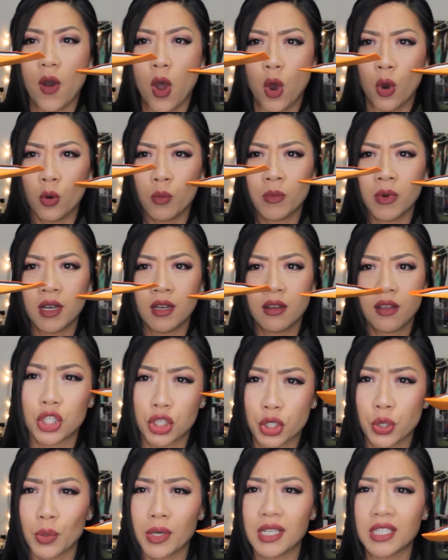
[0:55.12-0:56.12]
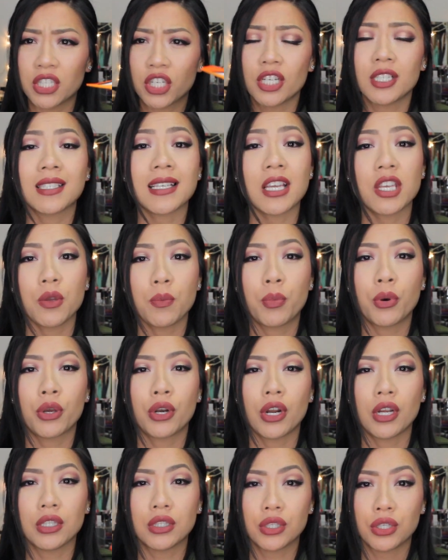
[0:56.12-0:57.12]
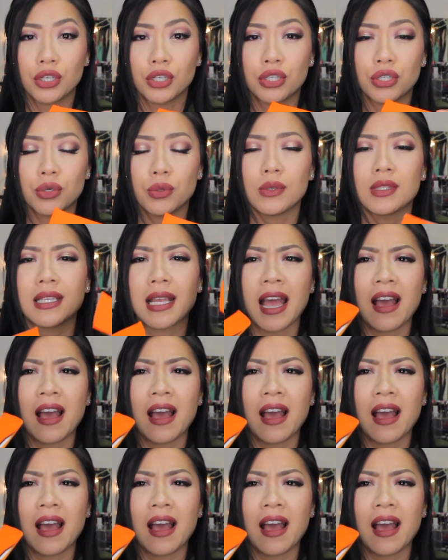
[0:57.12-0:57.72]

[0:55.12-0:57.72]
foam shoe inserts that you put onto your shoes.